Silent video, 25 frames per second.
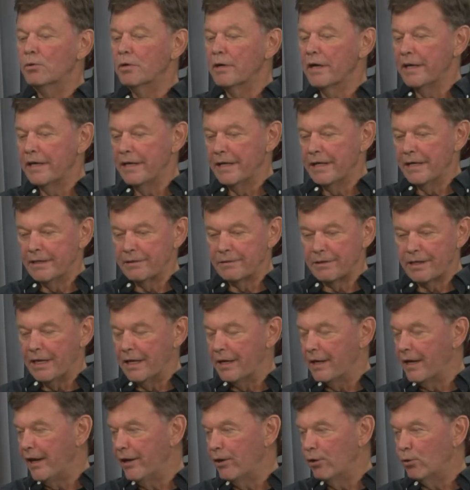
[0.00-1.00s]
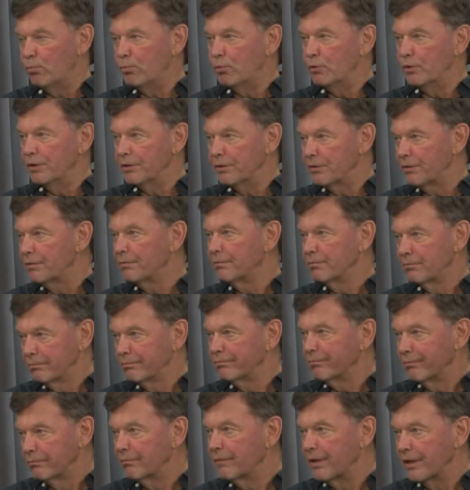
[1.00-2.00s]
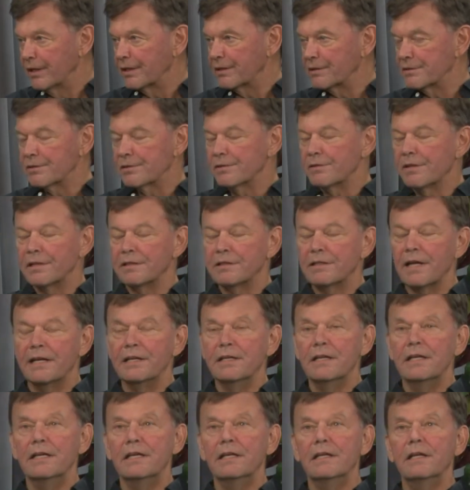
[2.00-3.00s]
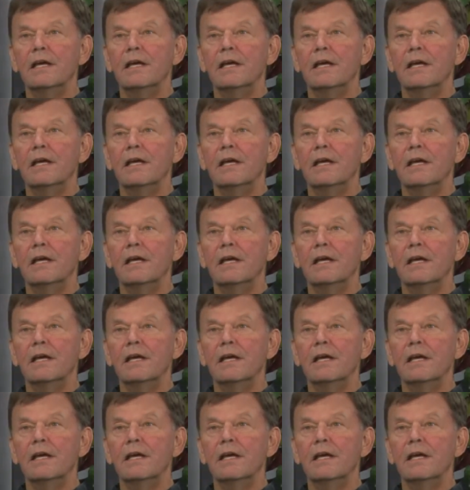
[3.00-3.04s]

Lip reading: and get help with things that they need.